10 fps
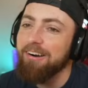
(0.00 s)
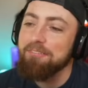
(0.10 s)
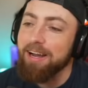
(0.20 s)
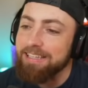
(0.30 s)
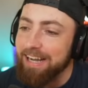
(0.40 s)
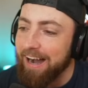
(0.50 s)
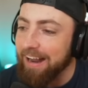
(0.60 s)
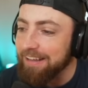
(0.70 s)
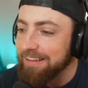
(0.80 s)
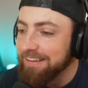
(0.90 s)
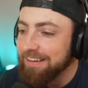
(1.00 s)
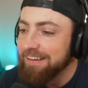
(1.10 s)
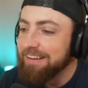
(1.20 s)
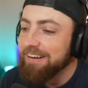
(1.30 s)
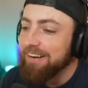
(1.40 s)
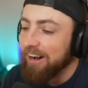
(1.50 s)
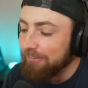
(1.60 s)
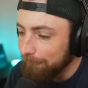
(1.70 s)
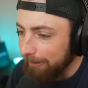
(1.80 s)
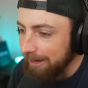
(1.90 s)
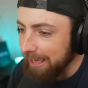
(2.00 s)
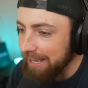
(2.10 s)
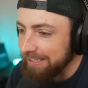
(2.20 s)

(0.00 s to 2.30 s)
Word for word: Oh my god. What a